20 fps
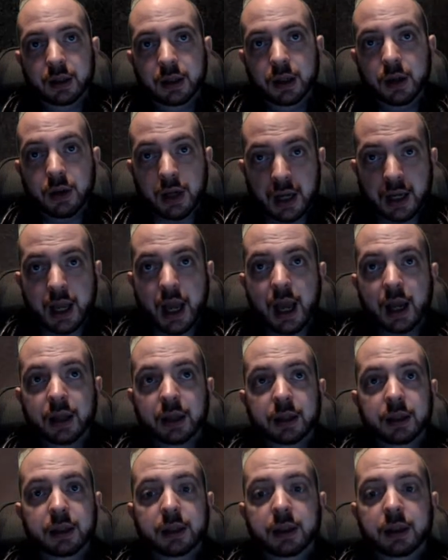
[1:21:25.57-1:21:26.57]
You take care.
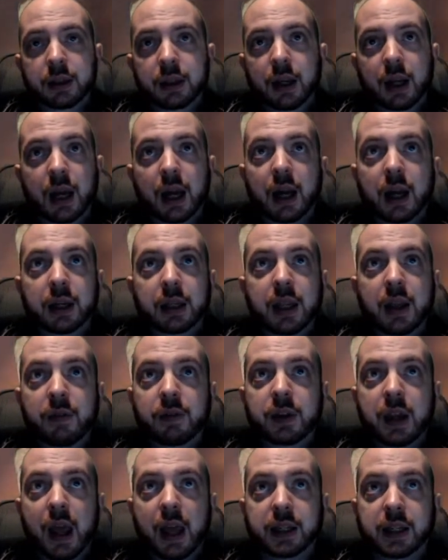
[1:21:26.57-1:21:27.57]
Give
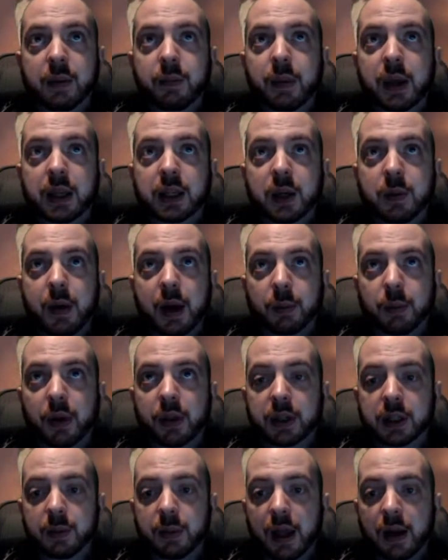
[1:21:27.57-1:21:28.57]
SMB Sumac
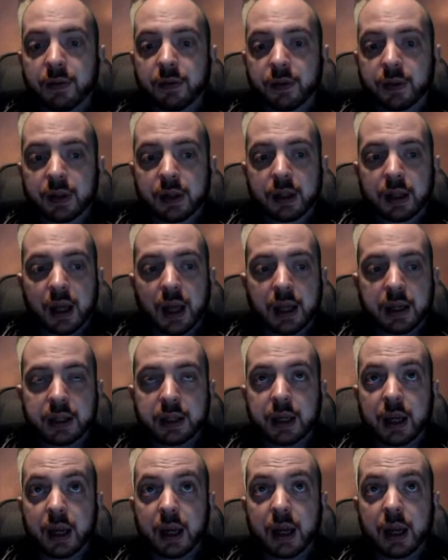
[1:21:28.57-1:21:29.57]
Brothers some love,
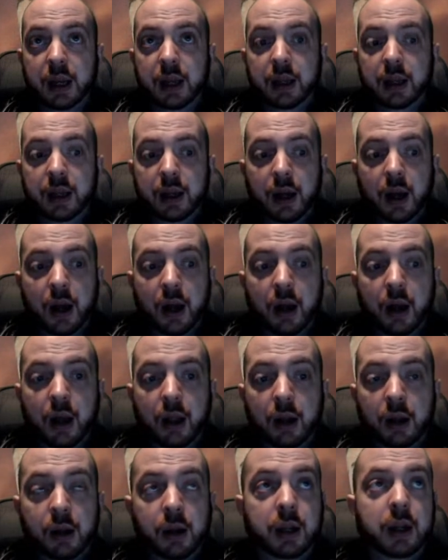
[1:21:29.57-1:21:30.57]
and
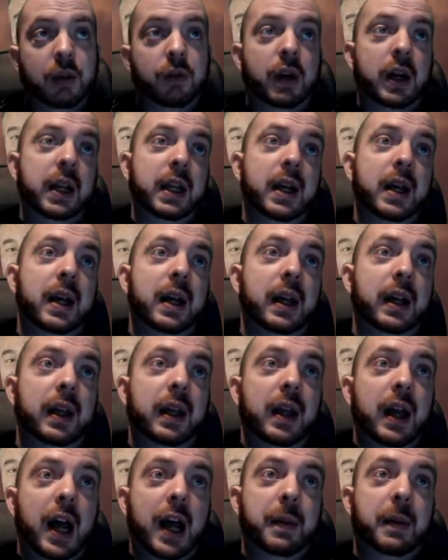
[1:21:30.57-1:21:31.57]
I'll look at running
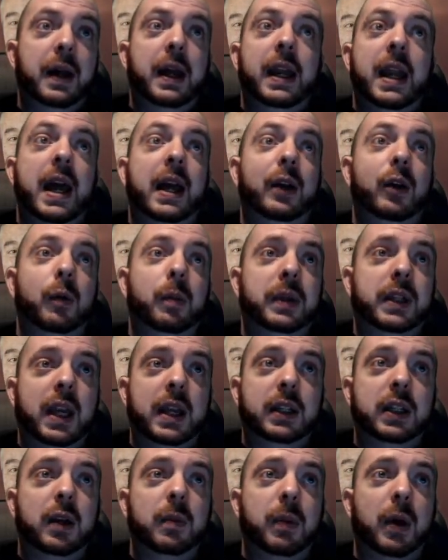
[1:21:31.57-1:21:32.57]
an egg or
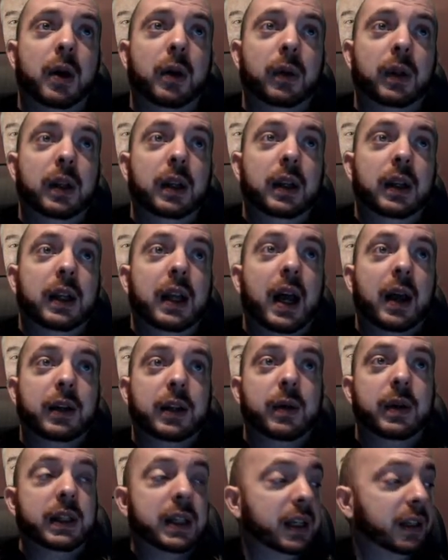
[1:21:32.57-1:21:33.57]
potato poll. How
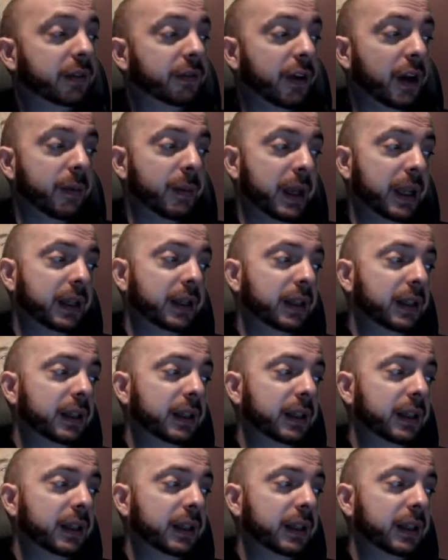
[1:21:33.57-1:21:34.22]
do you identify me?